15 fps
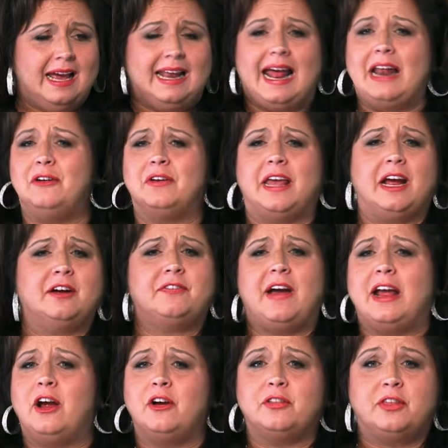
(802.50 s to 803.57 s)
And I don't care if
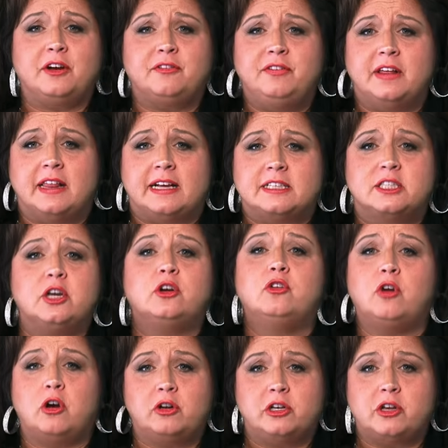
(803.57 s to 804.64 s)
I hurt their feelings. They're
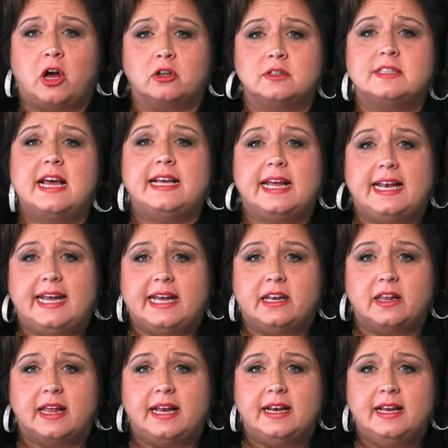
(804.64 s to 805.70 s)
grown adults. They can
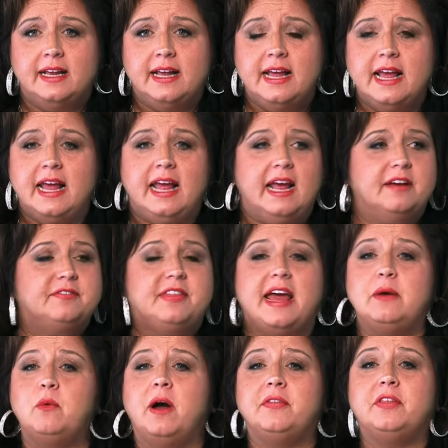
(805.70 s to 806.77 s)
handle it. If
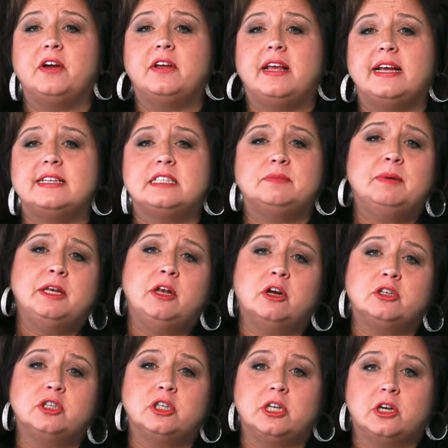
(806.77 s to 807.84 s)
they want their kids to be
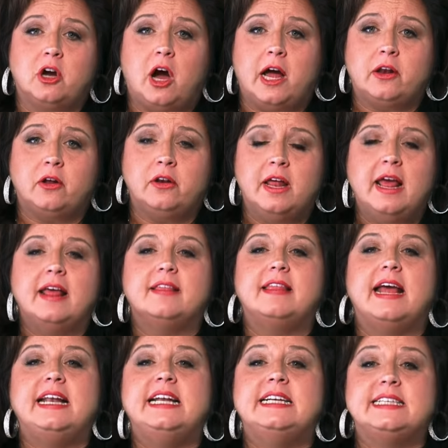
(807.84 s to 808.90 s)
nurtured and coddled,
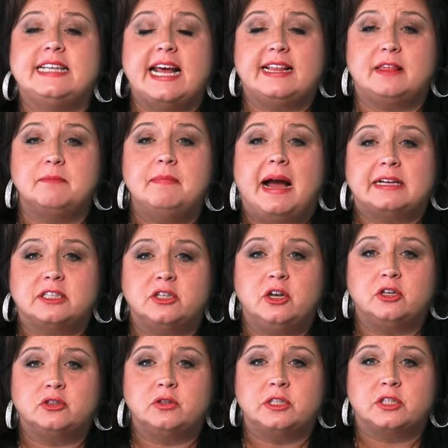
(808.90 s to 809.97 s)
they need to take them back to
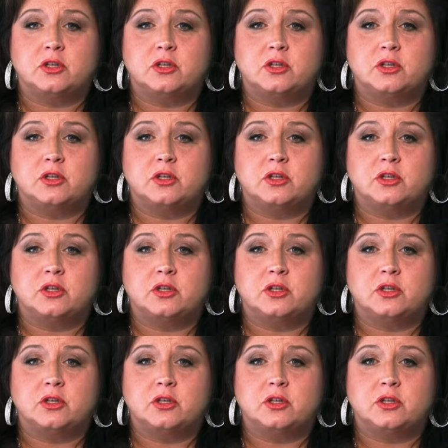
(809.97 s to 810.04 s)
nursery